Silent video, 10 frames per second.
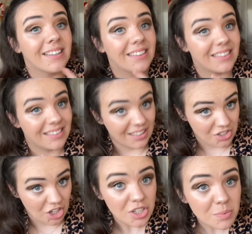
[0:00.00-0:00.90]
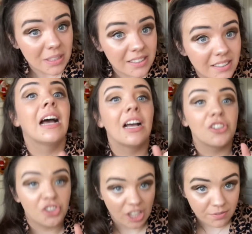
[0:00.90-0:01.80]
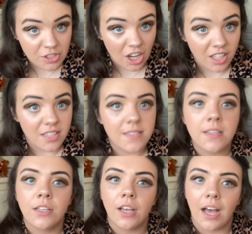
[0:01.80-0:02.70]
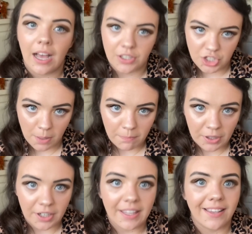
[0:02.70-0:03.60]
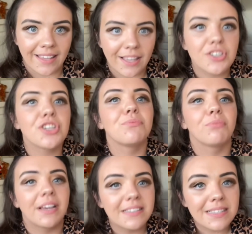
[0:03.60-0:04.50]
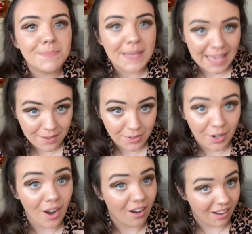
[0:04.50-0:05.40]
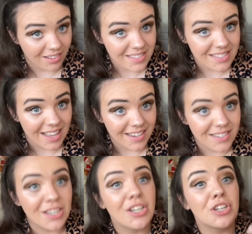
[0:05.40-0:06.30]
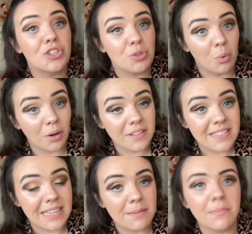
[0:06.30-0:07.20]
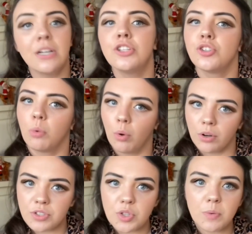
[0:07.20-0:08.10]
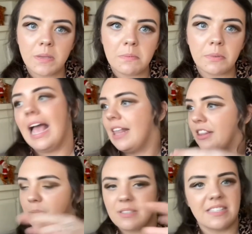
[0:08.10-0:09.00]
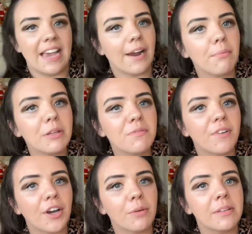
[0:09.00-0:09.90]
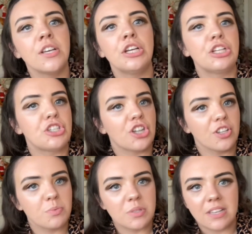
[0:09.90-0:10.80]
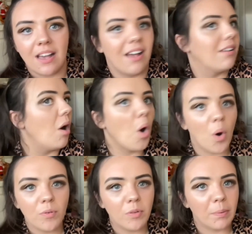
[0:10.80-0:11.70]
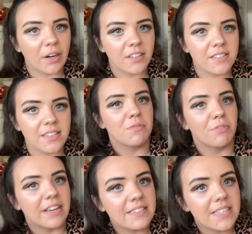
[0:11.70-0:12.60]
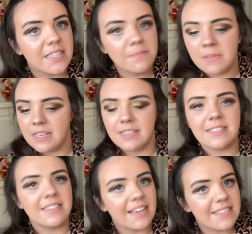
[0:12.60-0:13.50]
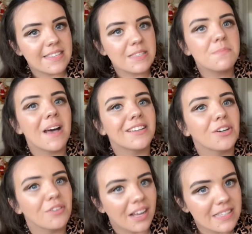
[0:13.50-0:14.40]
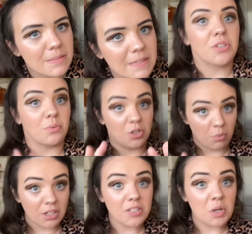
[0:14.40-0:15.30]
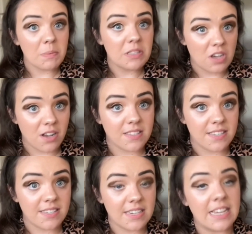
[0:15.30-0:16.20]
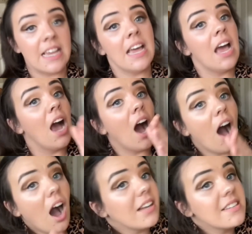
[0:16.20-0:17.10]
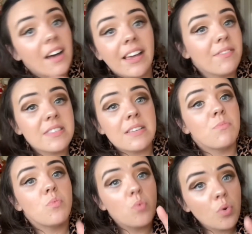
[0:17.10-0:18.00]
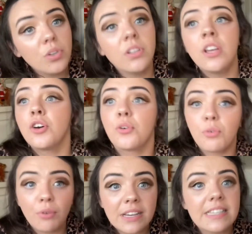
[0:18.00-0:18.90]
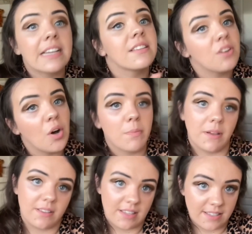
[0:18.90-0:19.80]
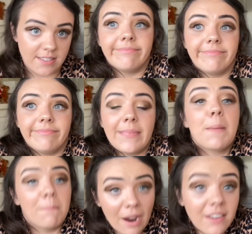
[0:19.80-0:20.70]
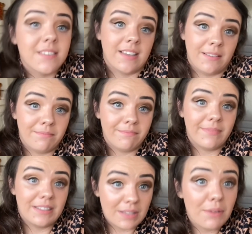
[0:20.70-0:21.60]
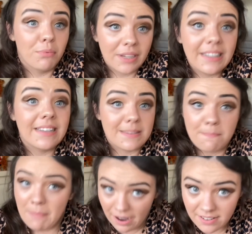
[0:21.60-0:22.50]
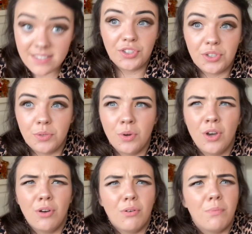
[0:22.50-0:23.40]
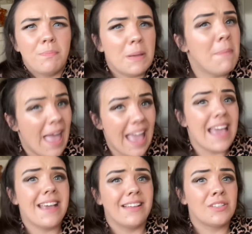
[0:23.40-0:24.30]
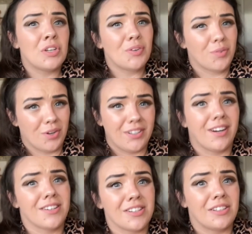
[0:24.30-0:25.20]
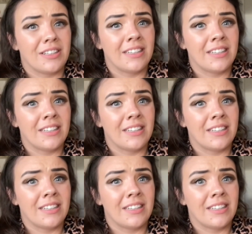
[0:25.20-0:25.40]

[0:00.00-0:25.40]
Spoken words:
that Joss Whedon, Jeff Johns and John Berg engaged in racist behaviour on set towards him, towards other people. There was a terrible environment. Joss was an awful person. Racism, sexism and harassment. You want to talk about toxicity? I haven't seen one critic talk about this. Embarrassing. It really is embarrassing to be paid for an article